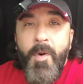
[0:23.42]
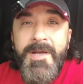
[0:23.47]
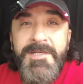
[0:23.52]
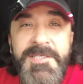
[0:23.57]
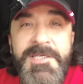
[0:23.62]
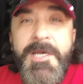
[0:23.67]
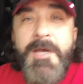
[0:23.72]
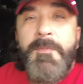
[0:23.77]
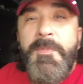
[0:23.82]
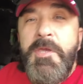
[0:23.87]

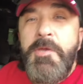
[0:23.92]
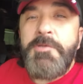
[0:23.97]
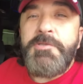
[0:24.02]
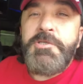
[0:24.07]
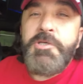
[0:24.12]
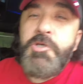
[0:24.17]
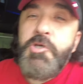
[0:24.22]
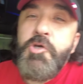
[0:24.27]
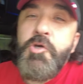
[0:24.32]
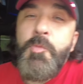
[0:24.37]
What's up,
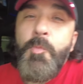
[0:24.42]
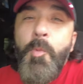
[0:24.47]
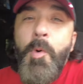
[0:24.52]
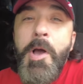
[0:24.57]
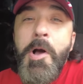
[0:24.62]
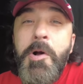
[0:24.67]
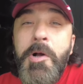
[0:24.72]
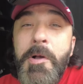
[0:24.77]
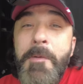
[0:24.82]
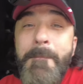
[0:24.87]
YouTube?
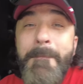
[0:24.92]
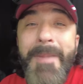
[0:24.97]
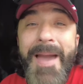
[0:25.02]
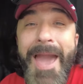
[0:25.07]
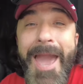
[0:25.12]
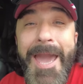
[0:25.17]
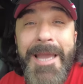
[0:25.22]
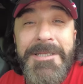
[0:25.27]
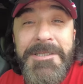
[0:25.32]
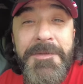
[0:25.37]
Welcome
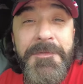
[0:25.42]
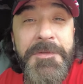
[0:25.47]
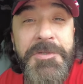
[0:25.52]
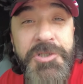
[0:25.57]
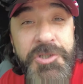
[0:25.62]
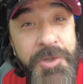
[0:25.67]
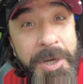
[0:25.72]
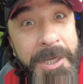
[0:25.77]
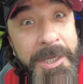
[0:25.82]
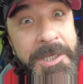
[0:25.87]
back to the
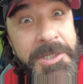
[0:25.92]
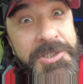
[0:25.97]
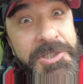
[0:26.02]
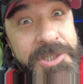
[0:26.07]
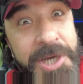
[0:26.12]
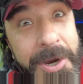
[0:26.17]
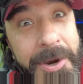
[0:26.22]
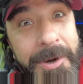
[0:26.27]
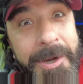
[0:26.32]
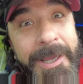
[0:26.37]
Trucking
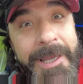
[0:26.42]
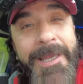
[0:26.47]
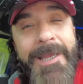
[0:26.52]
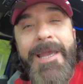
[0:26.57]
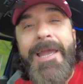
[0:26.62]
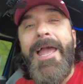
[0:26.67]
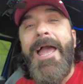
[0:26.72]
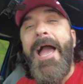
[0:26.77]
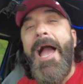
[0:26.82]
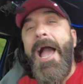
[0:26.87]
Journey.
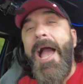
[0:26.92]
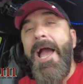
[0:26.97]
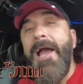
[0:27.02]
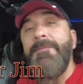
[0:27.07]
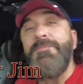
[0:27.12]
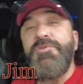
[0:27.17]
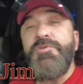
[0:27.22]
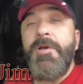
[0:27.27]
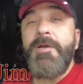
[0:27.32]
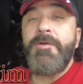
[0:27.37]

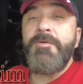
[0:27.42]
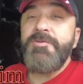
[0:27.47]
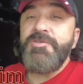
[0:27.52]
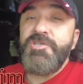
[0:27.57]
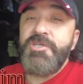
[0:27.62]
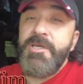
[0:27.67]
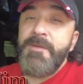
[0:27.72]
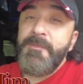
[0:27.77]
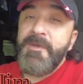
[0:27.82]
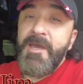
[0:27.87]
I'm Trucker
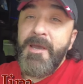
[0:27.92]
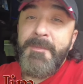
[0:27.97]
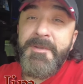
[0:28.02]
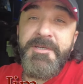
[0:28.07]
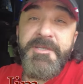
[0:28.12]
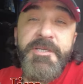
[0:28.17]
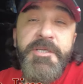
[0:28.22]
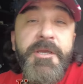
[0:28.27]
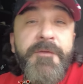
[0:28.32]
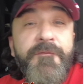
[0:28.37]
Jim,
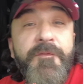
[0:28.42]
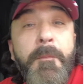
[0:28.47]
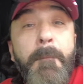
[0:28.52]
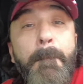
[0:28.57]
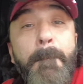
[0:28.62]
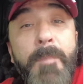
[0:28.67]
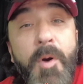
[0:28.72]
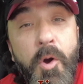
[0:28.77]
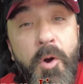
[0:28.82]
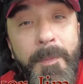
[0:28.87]
coming to you
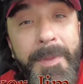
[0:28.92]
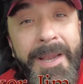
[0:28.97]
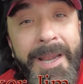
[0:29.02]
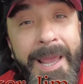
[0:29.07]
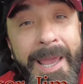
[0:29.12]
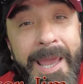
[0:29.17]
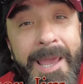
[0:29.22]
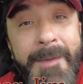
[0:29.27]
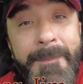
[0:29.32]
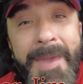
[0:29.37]
from
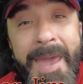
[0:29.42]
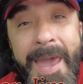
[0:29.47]
Birmingham,